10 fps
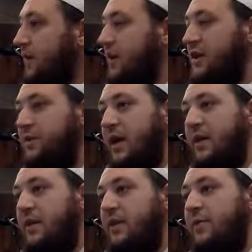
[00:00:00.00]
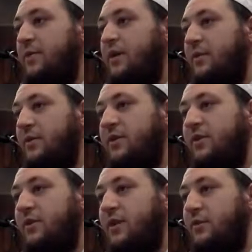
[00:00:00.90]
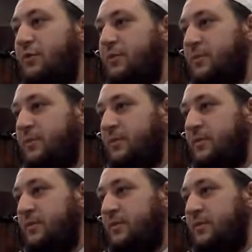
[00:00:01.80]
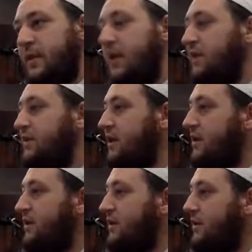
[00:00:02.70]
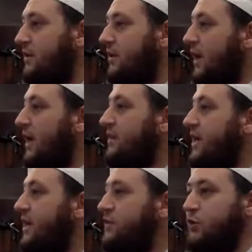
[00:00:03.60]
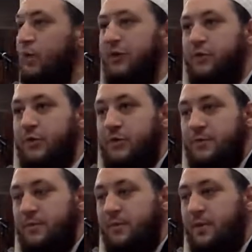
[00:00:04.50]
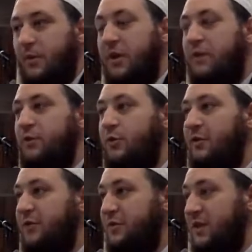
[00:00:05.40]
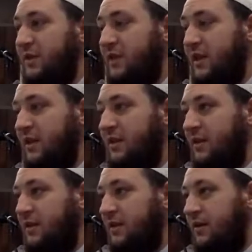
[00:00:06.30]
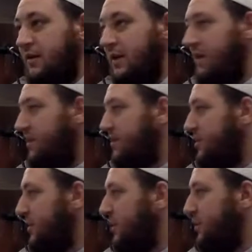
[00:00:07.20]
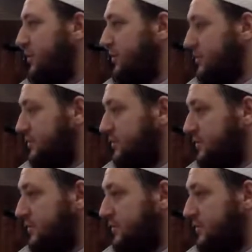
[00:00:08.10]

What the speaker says: Al-Iman, and then what? What's the third level? Al-Ihsan. Ihsan has two levels. What are the two levels of Al-Ihsan? In Hadith Jibreel, everyone knows.